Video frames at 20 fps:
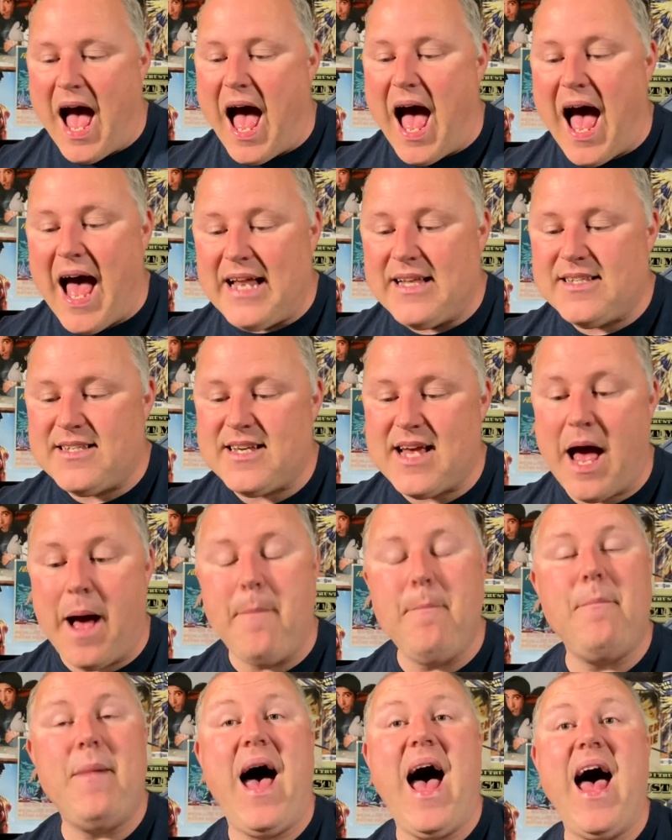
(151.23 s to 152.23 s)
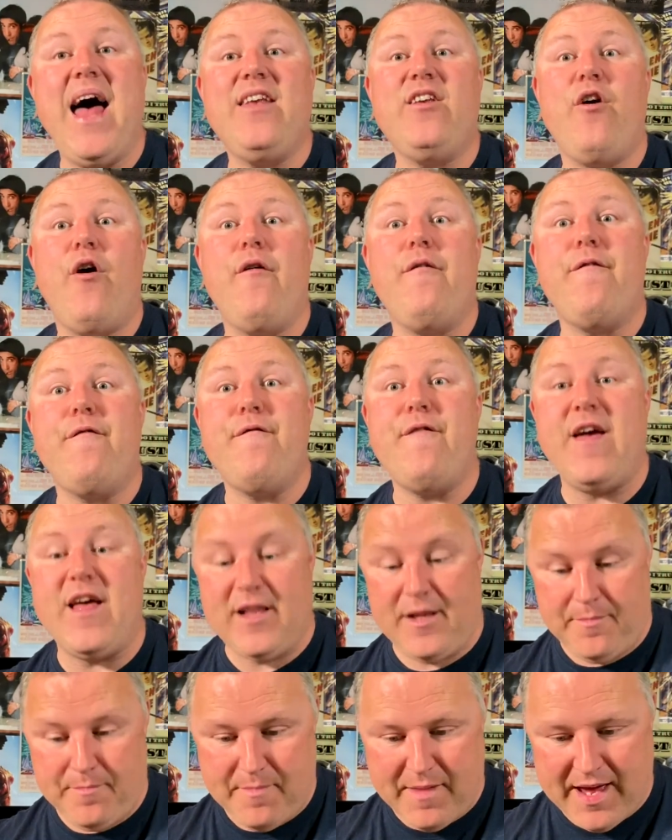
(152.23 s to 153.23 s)
At A Man of
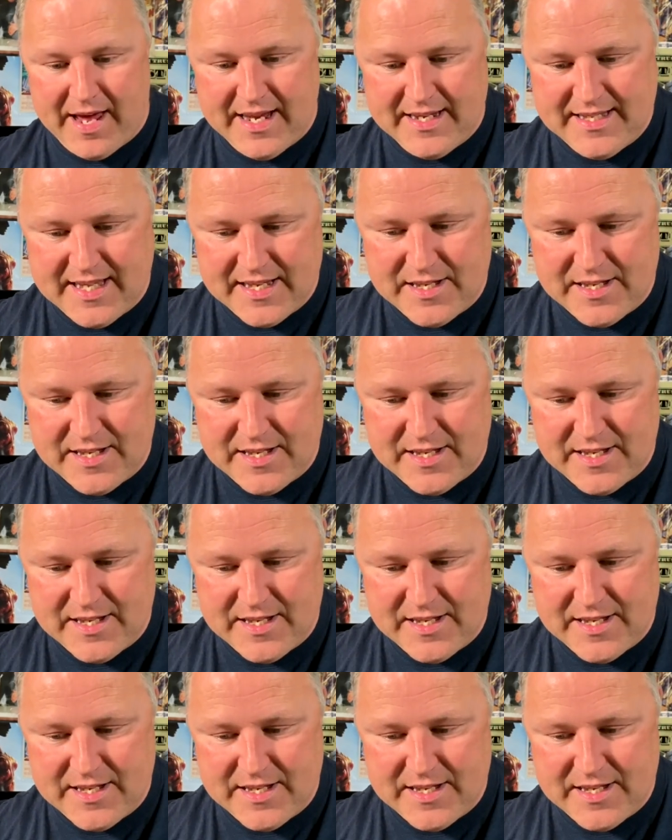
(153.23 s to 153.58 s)
Film is